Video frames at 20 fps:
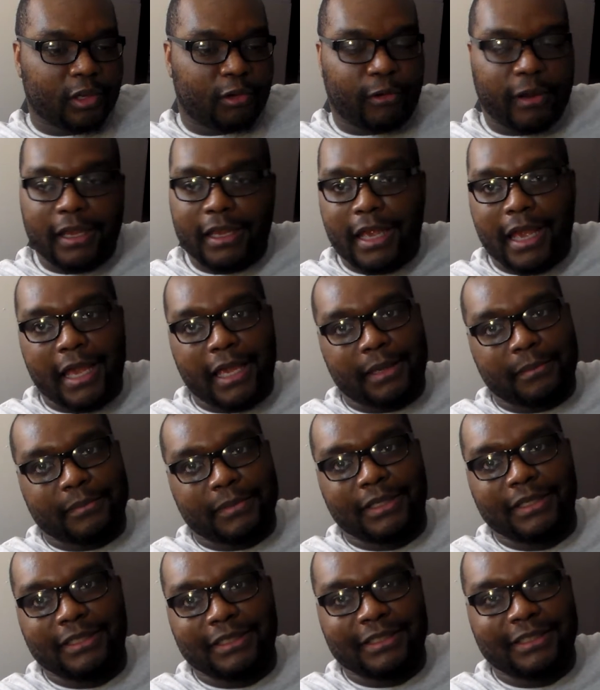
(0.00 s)
Great game.
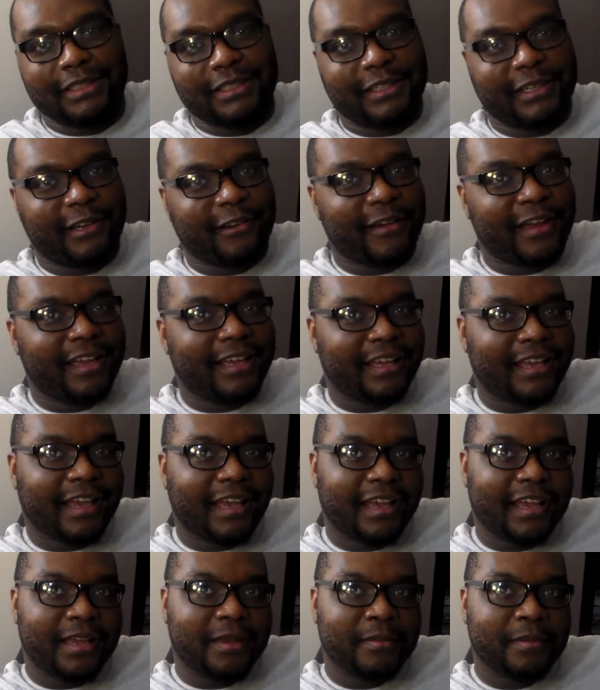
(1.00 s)
Great
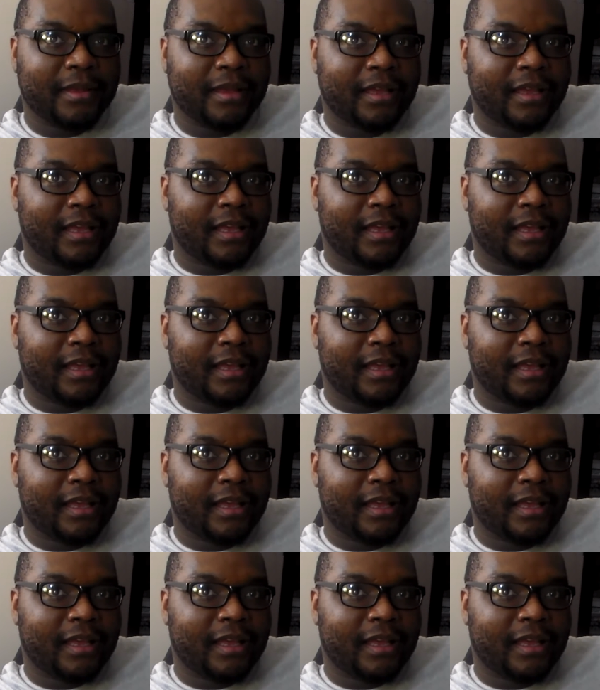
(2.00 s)
game.